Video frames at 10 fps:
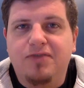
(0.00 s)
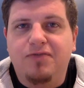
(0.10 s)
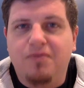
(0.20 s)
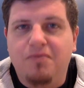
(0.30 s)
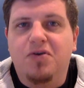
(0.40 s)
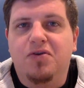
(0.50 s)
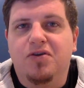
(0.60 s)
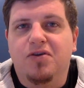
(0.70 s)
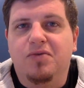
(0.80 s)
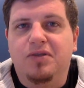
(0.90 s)

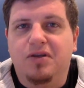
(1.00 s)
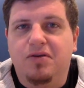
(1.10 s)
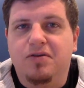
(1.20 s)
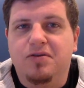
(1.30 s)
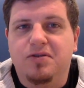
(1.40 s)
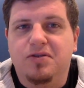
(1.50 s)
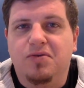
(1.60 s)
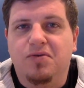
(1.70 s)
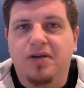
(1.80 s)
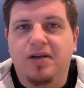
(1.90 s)
familiar with the Christmas
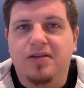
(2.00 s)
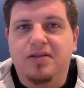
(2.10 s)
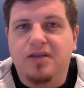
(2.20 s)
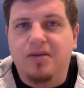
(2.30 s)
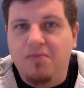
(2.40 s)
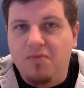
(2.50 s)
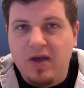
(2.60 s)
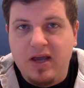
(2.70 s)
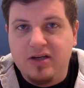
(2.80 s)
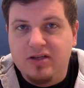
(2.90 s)
story in some
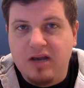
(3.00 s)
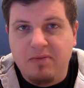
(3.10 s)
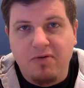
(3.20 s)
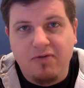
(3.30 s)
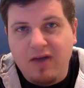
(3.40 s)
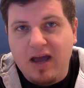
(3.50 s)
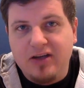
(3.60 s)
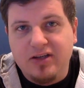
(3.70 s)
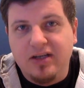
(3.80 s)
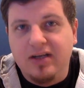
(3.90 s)
way, shape, or
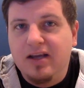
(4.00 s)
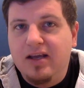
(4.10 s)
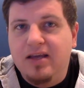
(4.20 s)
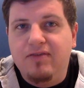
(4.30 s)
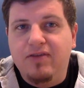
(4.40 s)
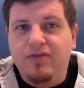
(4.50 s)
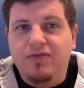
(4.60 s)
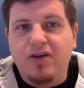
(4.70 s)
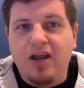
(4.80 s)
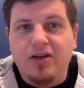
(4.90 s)
fashion. Even
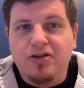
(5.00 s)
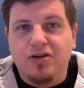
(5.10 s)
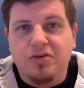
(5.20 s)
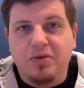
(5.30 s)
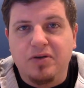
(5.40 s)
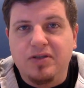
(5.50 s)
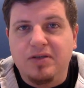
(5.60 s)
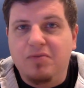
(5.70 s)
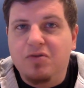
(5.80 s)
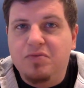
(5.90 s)
if you're not a church
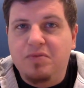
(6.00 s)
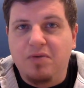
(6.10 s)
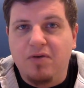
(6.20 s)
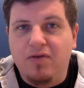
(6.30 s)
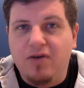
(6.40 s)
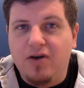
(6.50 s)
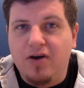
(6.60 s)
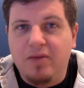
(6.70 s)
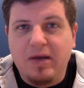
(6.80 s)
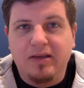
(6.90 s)
person, most people have
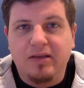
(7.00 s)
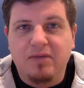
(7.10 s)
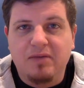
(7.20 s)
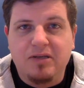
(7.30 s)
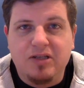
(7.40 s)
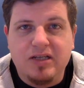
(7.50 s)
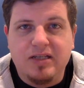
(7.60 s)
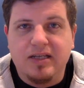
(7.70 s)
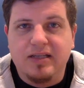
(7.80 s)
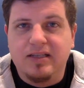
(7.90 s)
heard about the baby
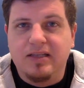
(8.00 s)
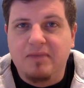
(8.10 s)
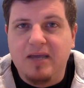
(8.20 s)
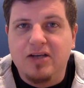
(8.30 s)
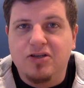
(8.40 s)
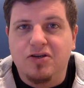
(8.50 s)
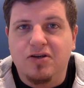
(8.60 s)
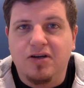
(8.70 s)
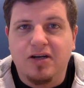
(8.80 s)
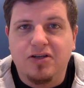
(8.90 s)
Jesus and the
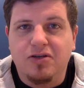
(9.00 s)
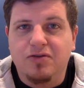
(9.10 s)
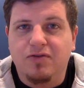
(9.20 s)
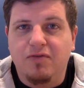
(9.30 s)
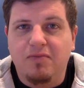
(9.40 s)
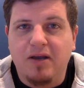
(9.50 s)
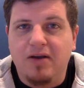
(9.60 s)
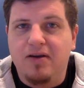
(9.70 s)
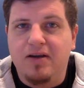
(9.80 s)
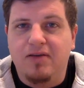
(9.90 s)
manger and Joseph and
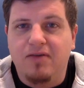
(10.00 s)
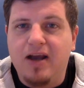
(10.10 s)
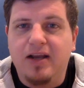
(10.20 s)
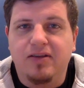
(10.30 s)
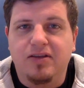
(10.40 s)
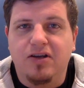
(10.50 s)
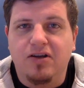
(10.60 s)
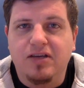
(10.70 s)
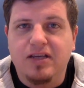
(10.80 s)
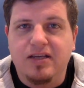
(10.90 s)
Mary and riding on the
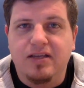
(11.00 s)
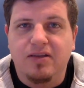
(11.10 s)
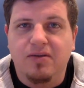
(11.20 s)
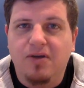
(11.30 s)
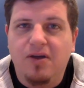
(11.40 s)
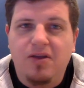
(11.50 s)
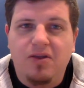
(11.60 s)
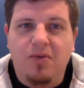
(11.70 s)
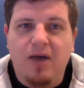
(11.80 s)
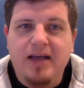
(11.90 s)
donkey and the,
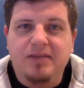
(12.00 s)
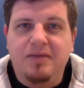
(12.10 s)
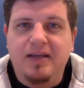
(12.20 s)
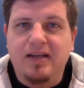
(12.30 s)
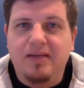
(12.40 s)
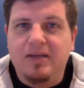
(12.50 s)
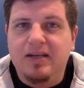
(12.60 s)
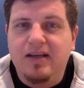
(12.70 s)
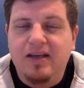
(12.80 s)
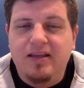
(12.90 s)
the wise men. I
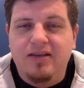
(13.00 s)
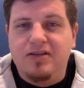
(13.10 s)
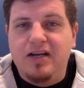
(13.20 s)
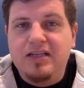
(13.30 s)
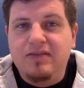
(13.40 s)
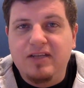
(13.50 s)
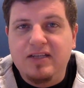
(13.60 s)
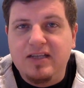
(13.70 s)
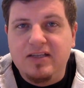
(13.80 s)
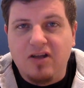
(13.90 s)
mean, there's nativity
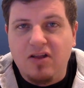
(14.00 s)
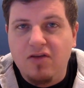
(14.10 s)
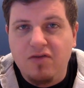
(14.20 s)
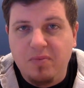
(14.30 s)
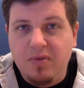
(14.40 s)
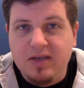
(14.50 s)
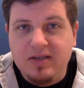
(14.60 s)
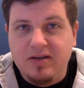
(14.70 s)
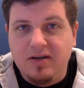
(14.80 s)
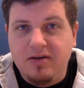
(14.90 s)
scenes all over the
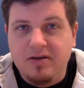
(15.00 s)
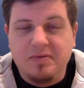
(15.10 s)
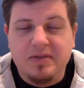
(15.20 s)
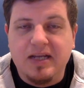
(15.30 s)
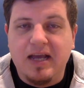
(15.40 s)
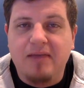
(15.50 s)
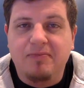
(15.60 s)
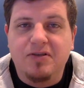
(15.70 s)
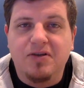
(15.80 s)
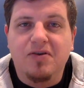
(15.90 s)
place during Christmas
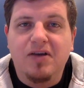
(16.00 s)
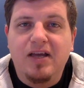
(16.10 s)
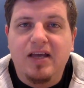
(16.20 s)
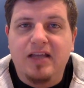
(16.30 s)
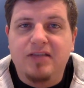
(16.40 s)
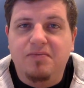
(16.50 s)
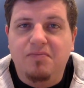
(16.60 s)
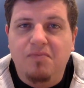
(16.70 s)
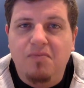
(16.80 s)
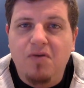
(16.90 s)
time. So it's
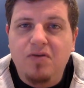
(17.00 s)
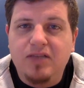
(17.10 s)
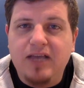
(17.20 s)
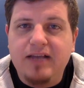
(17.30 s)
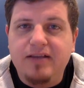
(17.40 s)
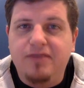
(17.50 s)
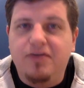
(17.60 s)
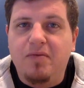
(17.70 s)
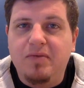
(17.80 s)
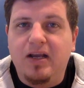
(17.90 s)
most likely
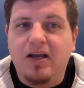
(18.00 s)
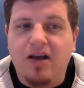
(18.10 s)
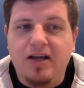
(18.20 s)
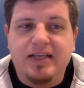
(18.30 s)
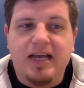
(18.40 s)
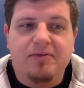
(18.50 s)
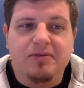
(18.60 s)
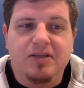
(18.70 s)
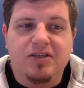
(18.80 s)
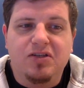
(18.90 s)
you've come into contact
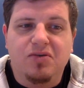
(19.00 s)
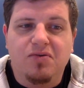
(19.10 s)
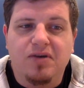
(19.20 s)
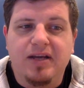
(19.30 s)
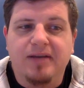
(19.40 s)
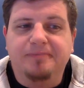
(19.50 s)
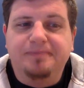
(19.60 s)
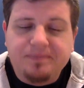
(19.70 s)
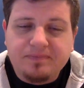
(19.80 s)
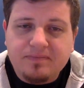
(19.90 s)
with this story
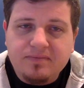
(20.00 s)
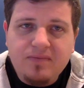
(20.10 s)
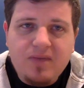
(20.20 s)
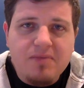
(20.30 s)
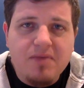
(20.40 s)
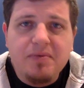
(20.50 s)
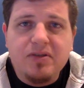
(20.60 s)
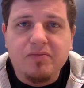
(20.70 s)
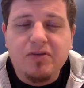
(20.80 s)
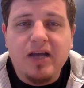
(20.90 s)
Maybe
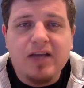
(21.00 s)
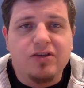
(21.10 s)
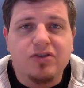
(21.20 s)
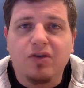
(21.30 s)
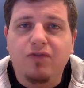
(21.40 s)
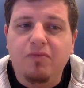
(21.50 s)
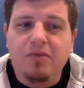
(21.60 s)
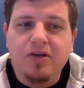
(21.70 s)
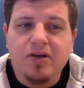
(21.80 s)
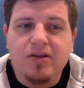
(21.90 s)
some of you guys are so
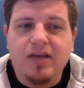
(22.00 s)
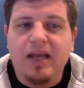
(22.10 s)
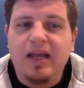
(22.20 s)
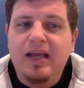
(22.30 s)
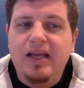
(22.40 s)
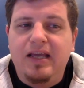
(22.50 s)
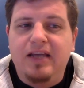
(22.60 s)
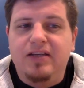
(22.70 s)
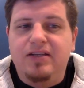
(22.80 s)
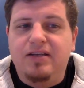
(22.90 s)
familiar that
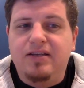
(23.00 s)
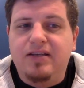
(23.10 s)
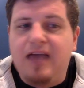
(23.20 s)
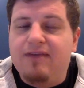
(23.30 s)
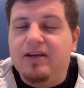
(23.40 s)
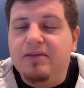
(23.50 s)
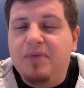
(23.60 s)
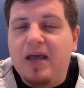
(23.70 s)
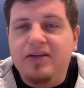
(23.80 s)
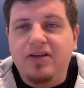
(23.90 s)
it just doesn't have an
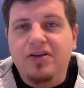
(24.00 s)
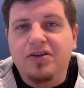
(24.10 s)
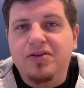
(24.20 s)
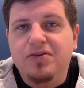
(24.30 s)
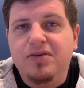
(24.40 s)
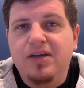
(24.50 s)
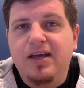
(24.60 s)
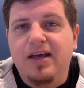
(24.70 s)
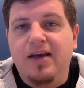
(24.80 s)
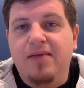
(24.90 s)
impact on you.
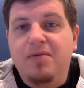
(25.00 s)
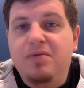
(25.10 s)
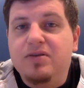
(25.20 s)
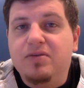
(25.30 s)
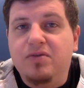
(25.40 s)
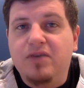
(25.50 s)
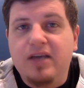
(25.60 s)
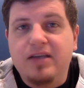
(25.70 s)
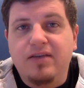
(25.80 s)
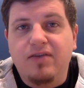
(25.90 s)
Uh, maybe some of you
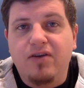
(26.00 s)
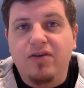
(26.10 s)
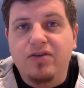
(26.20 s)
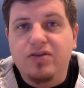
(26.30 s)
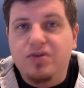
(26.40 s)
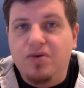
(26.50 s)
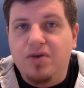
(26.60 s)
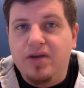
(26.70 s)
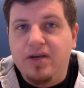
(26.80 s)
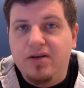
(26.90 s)
guys have heard the
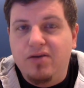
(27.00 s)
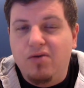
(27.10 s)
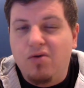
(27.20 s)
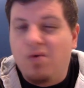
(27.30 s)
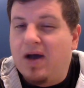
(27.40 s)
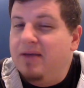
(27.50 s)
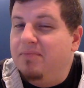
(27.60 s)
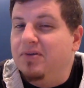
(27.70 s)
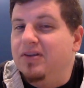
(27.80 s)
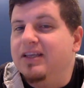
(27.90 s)
story and you don't
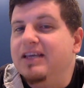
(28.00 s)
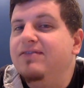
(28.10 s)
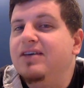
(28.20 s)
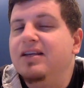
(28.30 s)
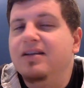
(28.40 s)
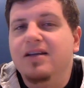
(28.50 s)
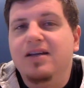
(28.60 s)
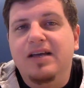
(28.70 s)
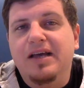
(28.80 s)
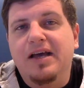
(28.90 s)
quite believe it.
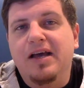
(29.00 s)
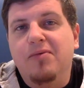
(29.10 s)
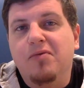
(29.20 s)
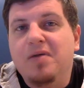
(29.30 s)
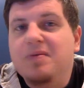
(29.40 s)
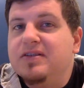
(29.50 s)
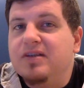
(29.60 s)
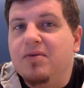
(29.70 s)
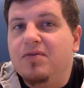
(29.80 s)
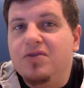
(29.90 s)
Um, or maybe
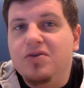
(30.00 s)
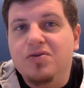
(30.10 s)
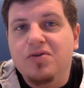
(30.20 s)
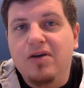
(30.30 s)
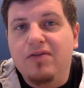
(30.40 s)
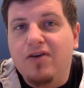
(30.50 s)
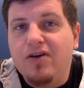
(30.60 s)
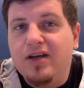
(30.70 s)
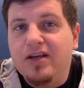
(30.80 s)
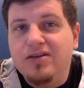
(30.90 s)
some of you have
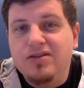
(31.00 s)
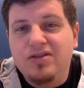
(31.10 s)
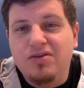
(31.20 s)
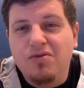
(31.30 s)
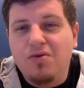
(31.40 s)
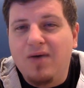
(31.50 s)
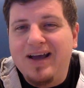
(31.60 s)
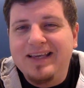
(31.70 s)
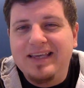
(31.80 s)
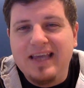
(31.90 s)
heard it and you just don't
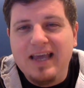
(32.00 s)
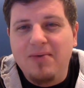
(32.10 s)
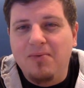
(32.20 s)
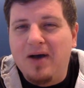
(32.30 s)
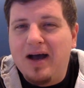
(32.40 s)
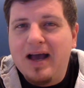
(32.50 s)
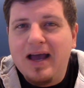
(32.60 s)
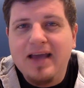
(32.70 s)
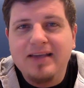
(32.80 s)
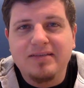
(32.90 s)
quite get
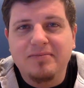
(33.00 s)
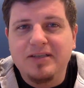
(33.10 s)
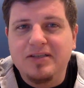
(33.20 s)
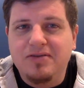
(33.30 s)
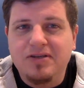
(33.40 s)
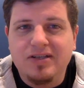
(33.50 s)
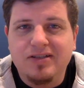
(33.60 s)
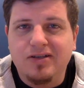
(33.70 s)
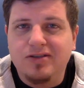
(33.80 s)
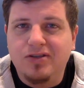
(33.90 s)
why some of these
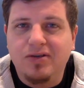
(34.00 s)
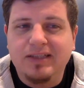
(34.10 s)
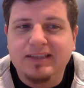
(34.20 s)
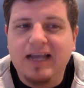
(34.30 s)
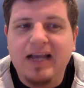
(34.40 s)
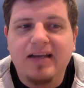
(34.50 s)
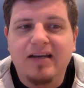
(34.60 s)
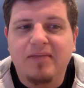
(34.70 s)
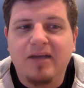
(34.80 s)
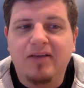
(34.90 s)
Christians are so
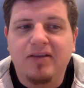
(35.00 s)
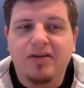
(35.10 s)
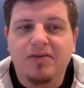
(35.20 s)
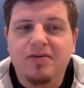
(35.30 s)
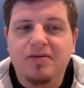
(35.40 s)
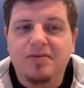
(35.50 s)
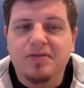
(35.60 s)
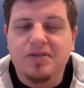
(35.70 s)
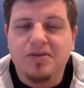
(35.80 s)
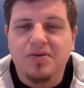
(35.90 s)
excited about the
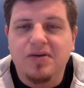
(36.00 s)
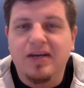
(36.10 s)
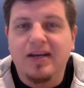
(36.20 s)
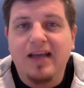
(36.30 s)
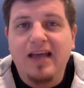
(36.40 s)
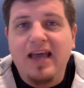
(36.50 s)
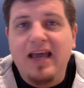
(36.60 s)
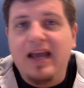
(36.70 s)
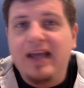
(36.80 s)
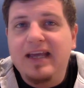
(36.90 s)
Christmas story. And,
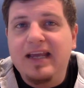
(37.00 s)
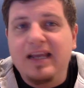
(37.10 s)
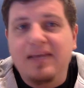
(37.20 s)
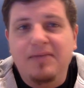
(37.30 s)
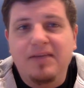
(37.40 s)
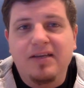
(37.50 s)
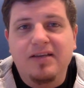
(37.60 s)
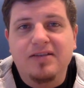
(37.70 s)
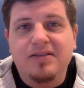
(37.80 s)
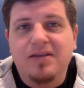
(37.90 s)
and I get it
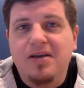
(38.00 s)
because